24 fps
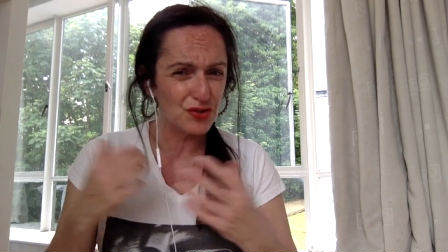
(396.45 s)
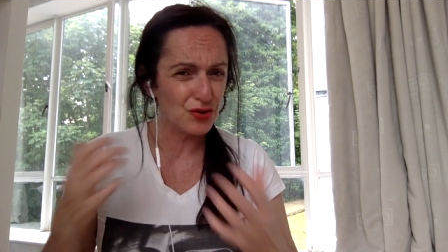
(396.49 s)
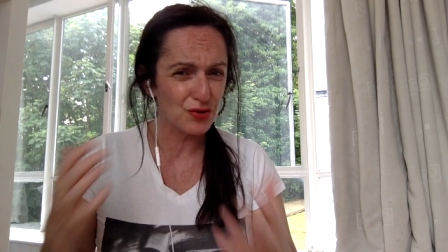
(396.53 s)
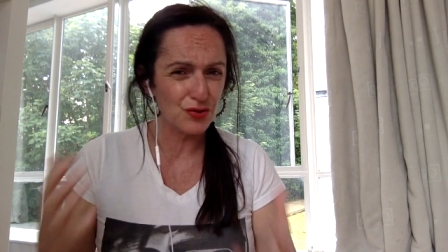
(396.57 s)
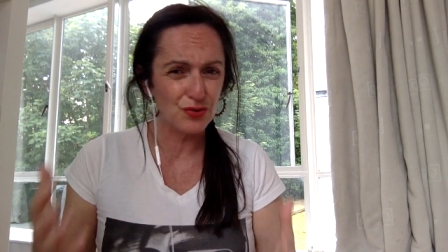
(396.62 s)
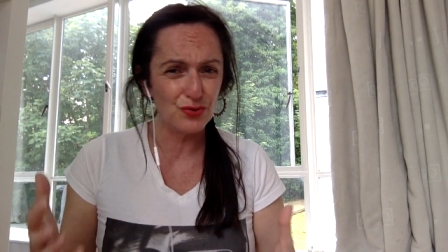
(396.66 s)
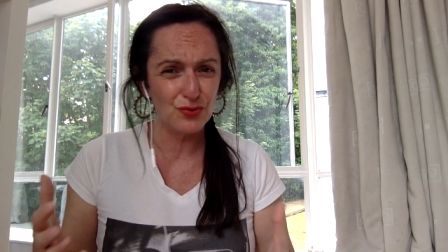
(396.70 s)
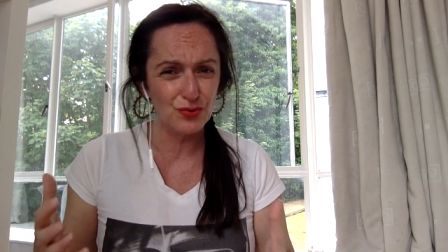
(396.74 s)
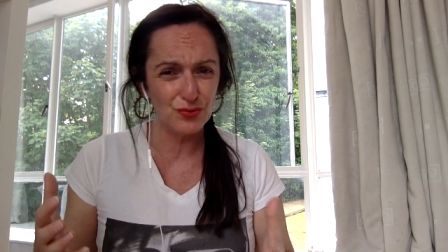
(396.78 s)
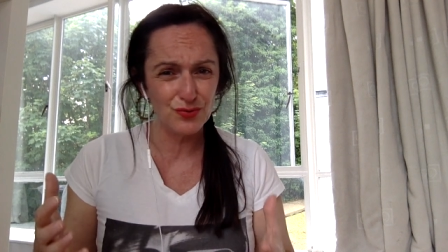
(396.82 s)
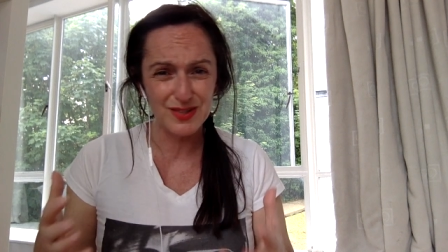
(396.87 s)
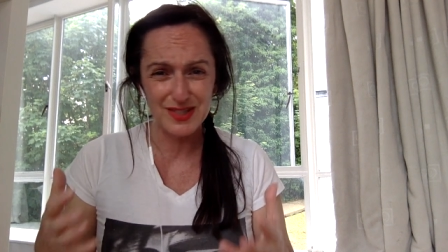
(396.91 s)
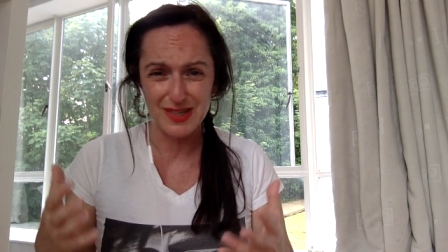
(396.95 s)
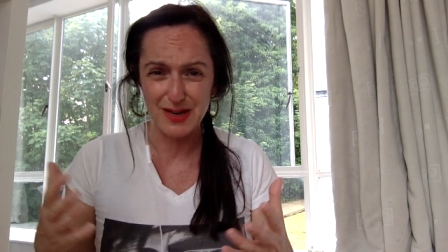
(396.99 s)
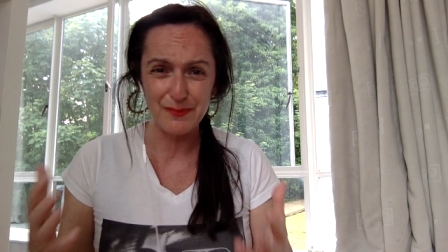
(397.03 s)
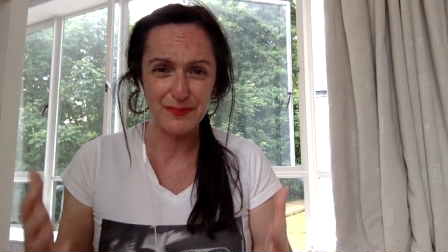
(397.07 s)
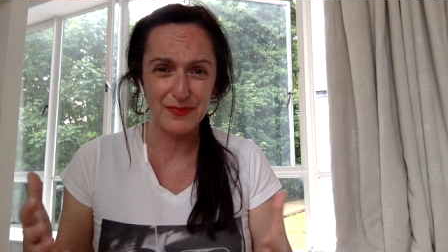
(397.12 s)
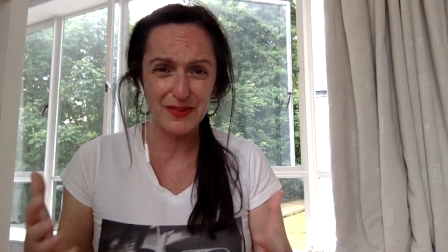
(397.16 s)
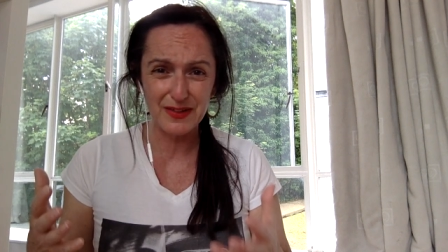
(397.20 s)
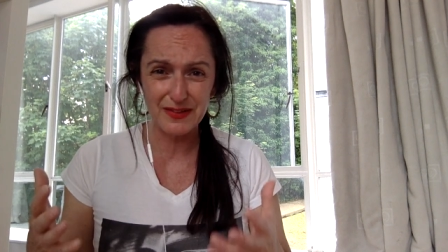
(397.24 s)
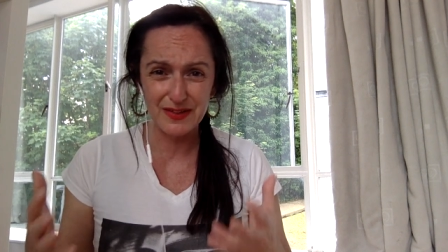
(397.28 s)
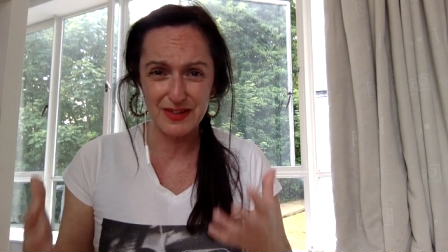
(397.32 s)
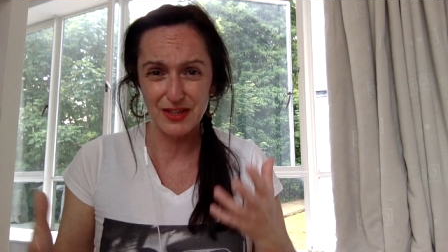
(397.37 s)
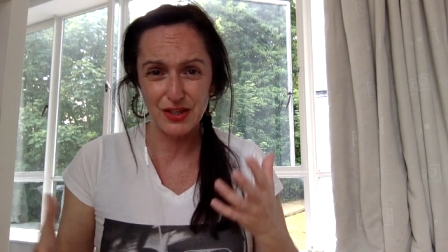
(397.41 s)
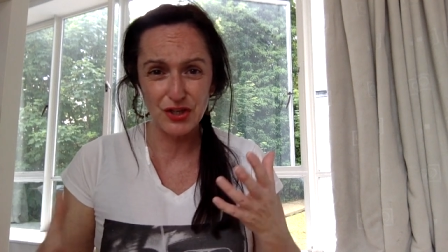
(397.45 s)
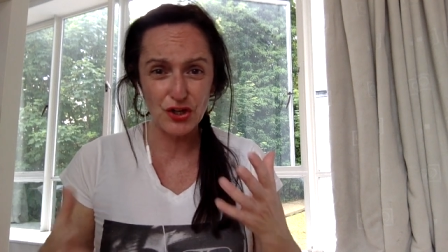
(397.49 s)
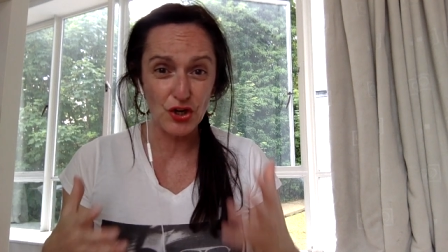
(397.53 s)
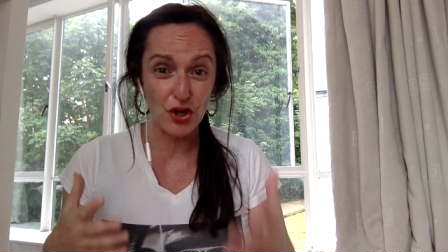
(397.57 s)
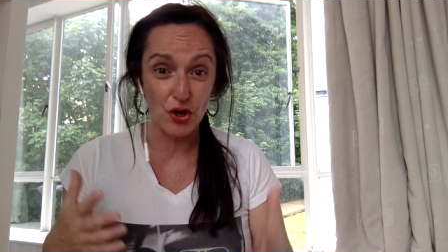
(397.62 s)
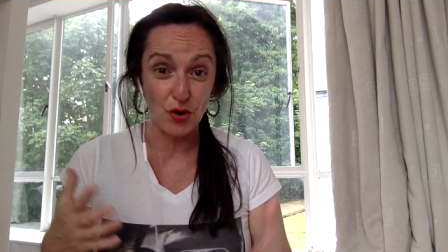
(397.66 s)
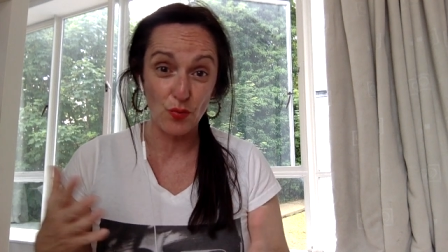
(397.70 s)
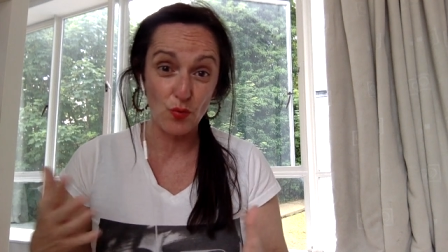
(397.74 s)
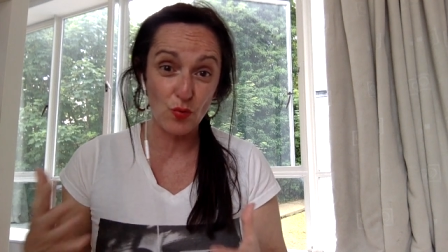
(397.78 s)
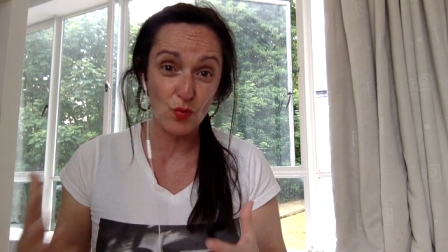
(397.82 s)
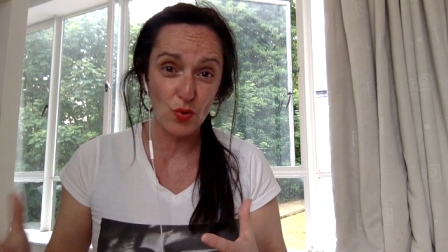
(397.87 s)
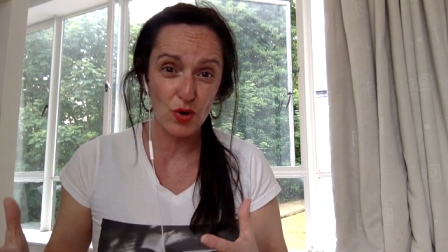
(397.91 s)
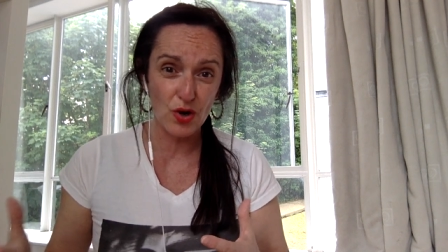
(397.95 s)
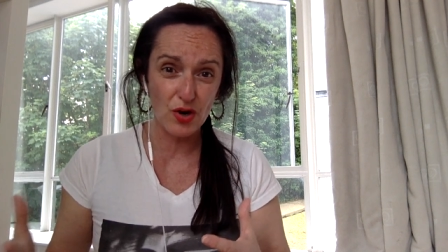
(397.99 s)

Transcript: too something that you don't